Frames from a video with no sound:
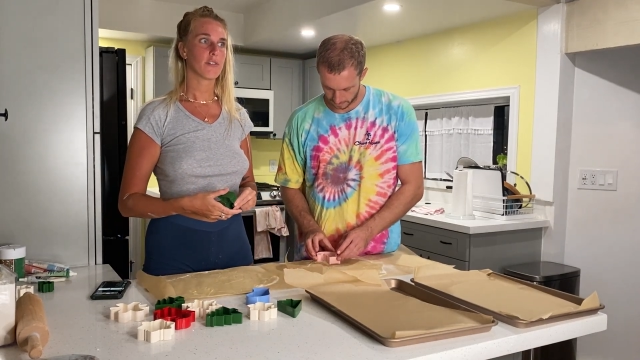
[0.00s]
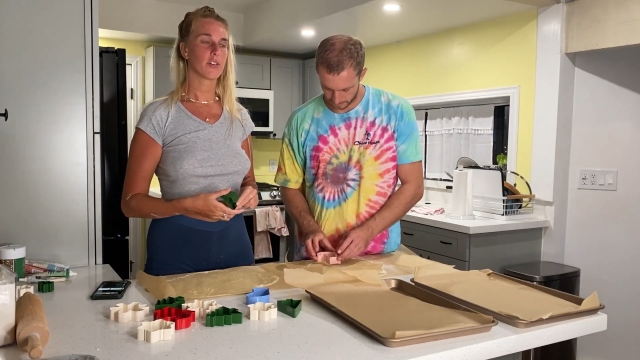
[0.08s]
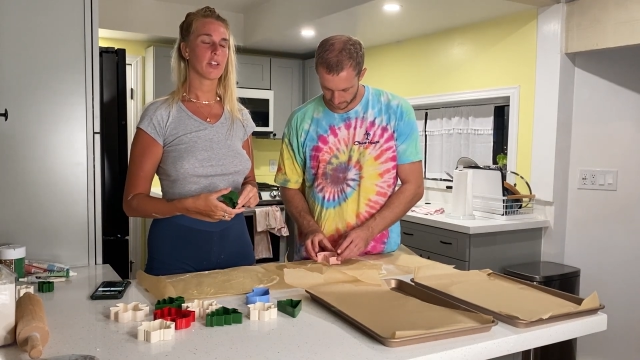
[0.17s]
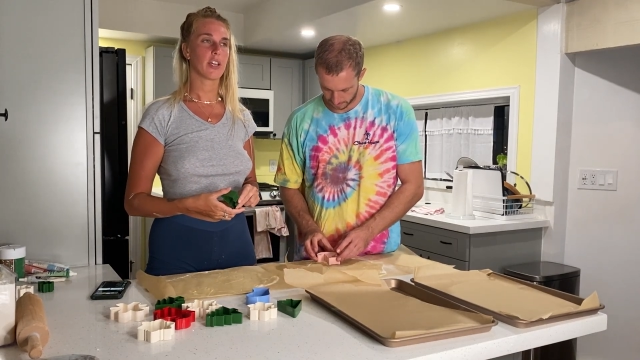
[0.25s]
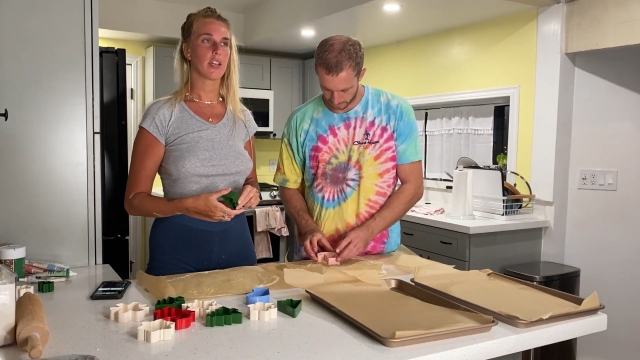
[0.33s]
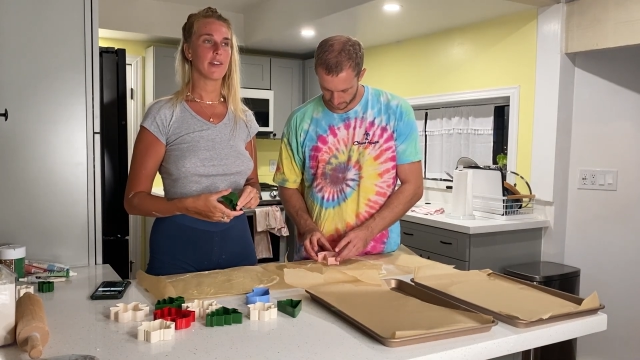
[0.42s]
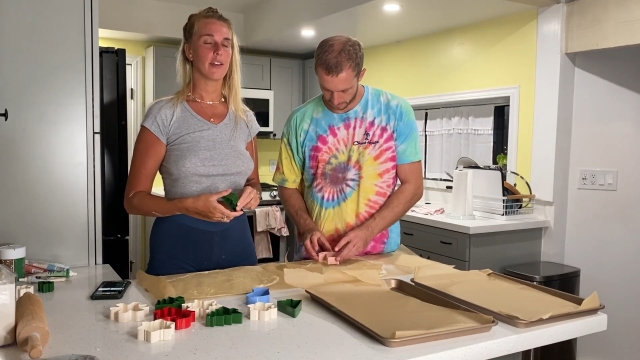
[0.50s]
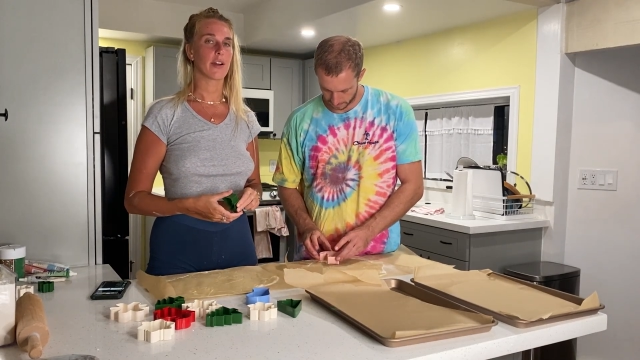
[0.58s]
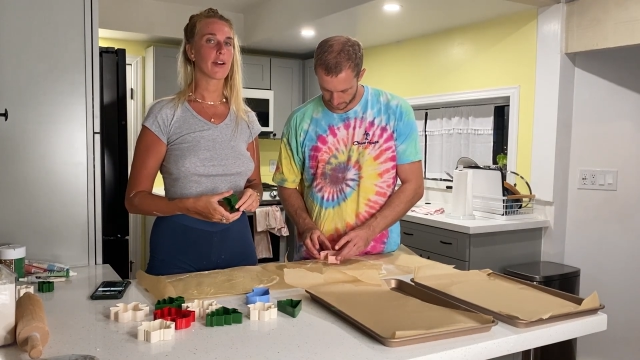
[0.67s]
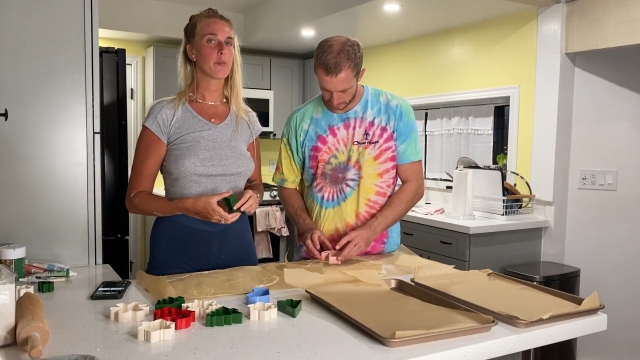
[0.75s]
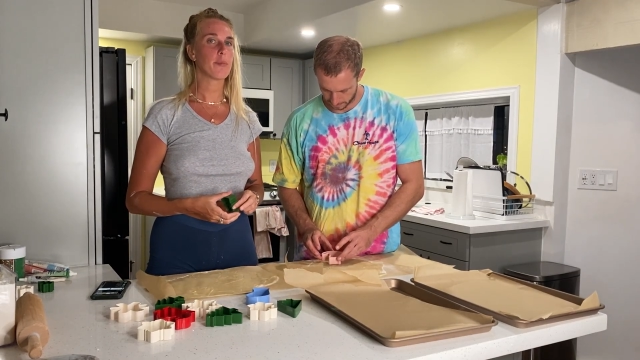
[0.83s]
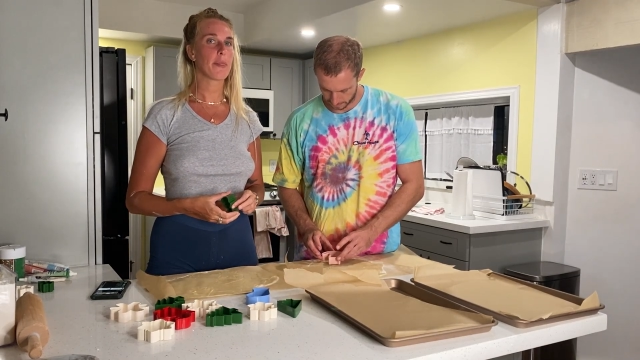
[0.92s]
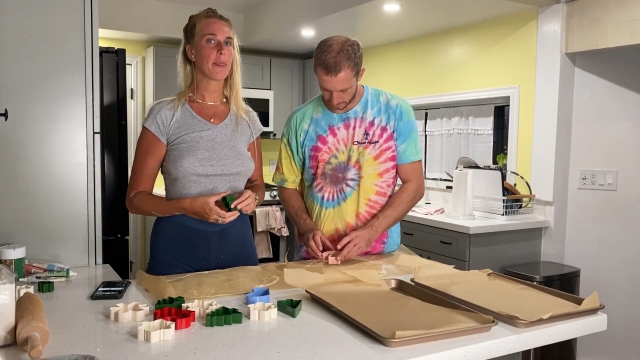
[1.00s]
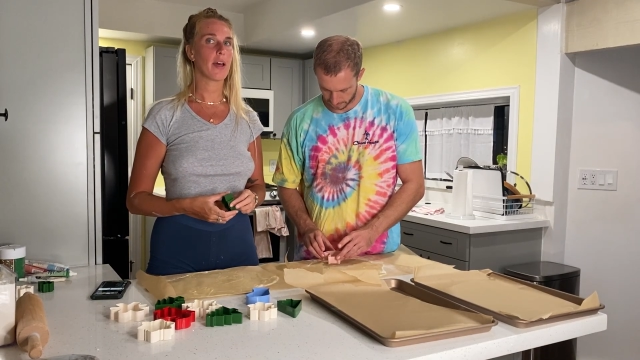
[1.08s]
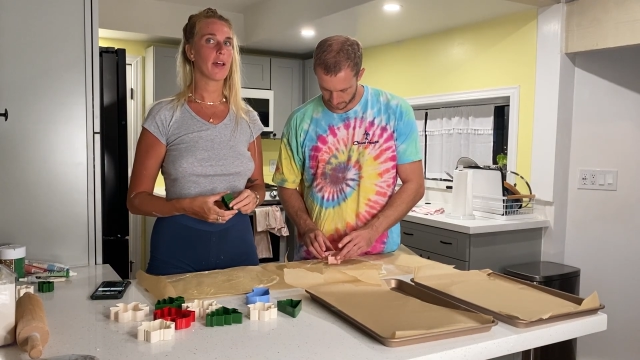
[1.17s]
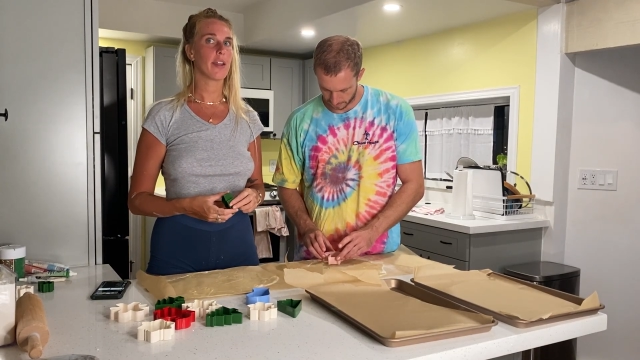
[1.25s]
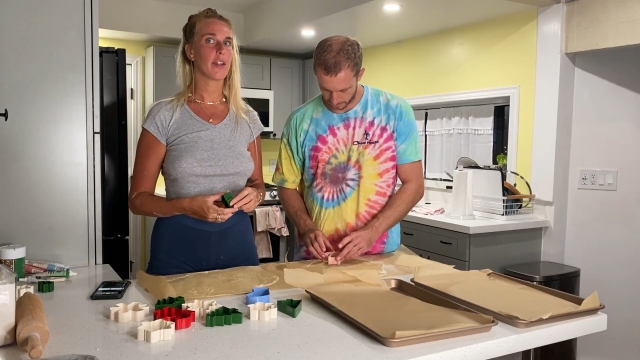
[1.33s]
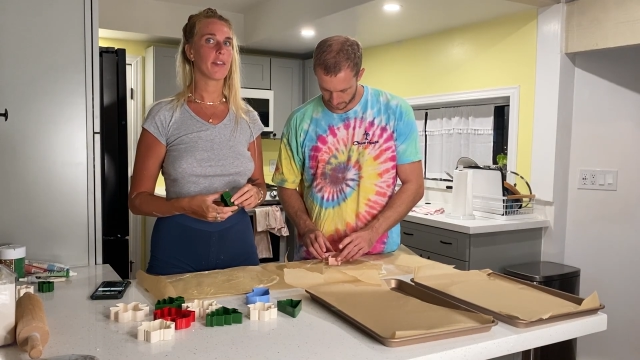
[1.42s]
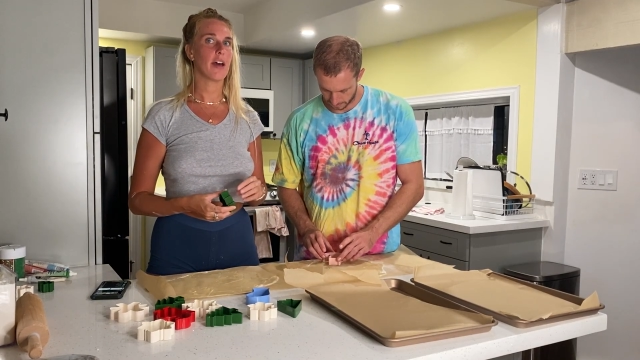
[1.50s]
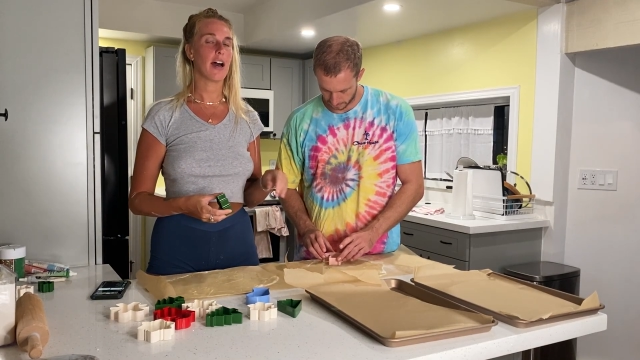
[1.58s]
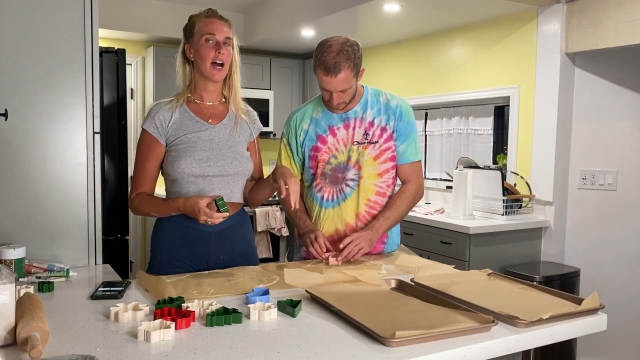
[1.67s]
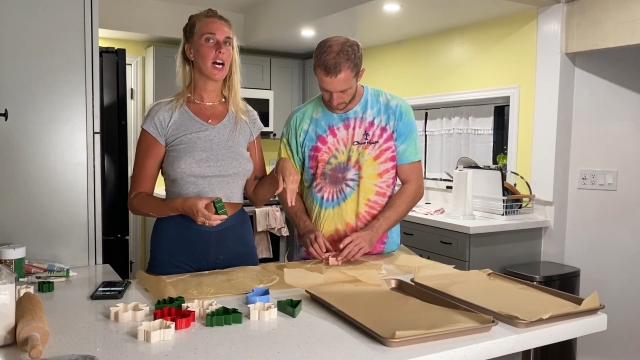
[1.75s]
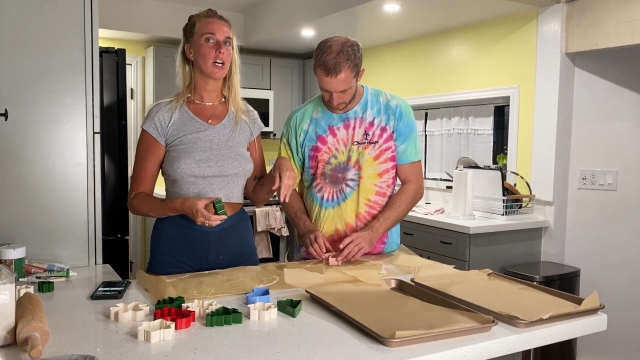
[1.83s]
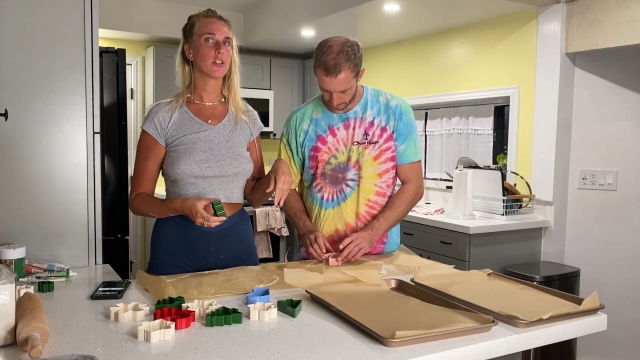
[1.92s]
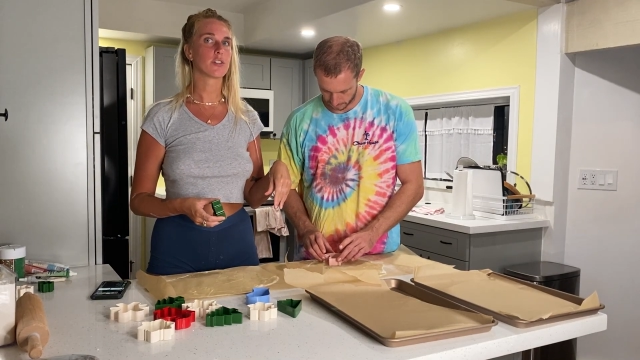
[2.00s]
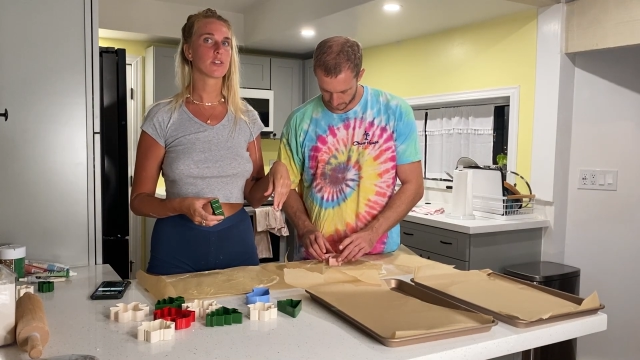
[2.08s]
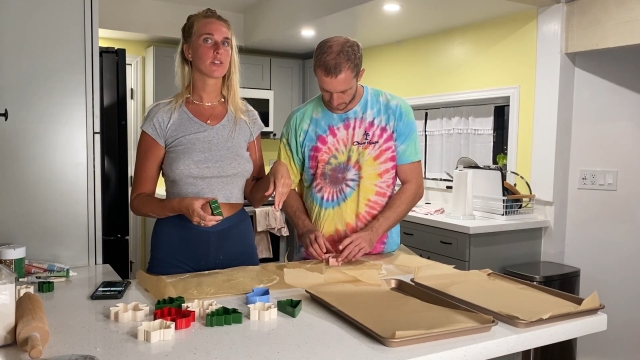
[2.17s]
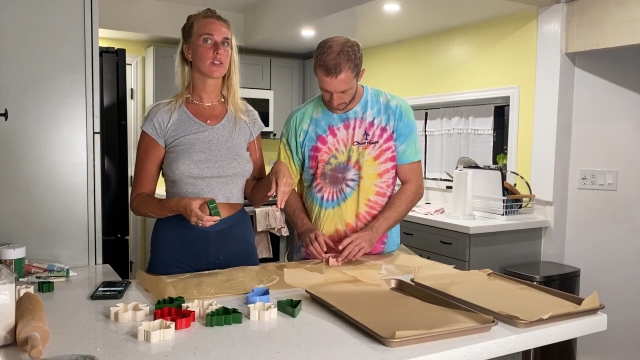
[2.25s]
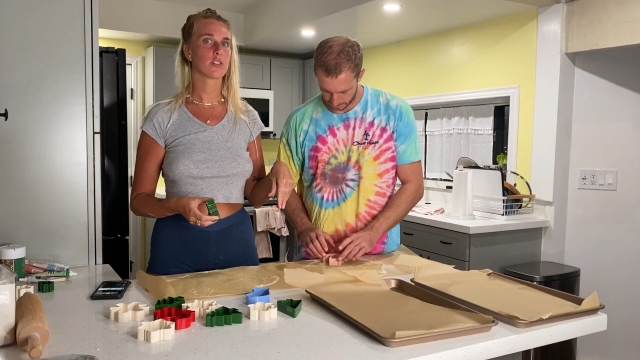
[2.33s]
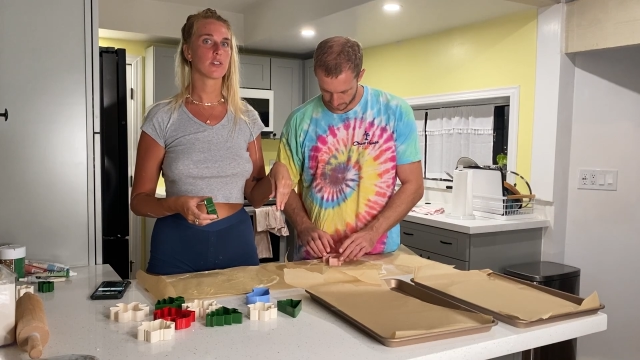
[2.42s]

Speaker 1: for like a year, but then the house,